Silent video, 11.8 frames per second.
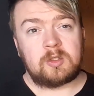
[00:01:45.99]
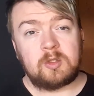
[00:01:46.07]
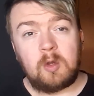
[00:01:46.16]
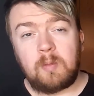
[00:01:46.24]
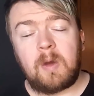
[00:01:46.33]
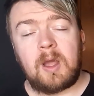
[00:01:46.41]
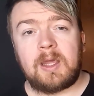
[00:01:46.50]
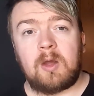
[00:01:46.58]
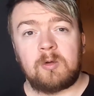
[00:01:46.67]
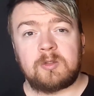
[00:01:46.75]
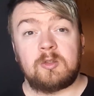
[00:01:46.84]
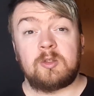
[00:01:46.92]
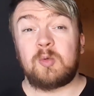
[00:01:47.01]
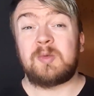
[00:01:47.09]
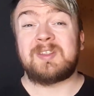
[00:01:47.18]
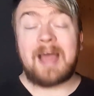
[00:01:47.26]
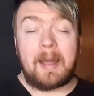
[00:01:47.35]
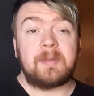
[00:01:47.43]
Some might also do
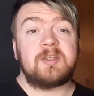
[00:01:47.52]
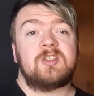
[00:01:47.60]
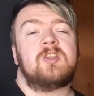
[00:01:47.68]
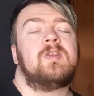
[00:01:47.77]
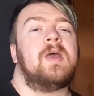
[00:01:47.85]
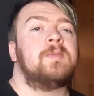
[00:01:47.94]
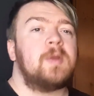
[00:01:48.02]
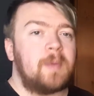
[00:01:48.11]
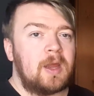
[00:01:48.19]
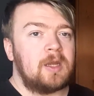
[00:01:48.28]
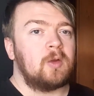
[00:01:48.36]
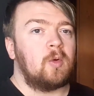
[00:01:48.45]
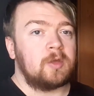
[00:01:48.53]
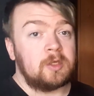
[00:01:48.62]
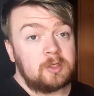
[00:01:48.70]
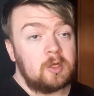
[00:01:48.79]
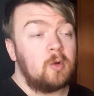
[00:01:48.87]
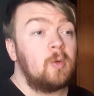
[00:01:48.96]
damage to them depending what you
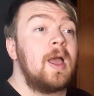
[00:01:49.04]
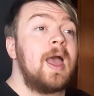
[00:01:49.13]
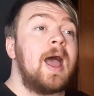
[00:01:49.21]
do.